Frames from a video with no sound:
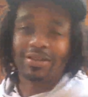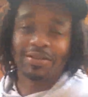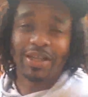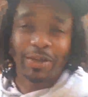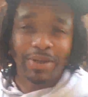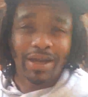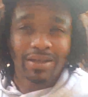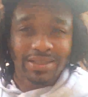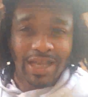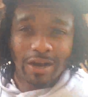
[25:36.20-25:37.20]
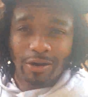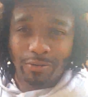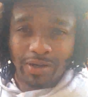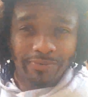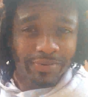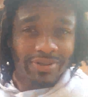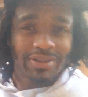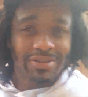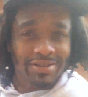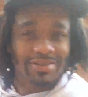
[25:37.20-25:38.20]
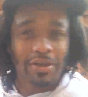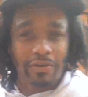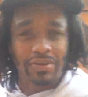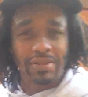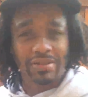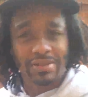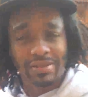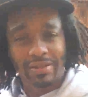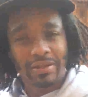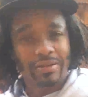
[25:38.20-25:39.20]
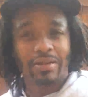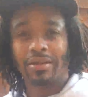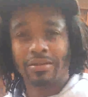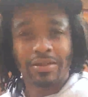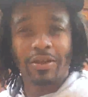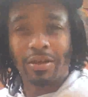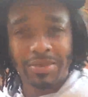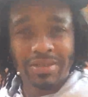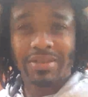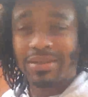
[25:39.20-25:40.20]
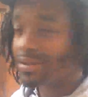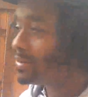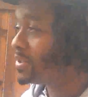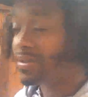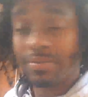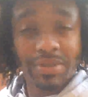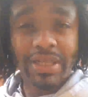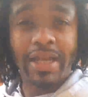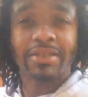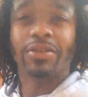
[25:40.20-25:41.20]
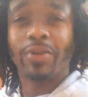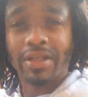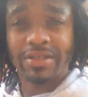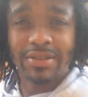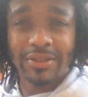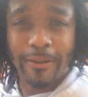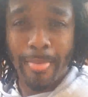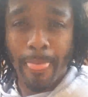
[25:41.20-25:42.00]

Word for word: So now we got a tower reference. Let's just surf this. You know, I don't know. I'm just asking questions.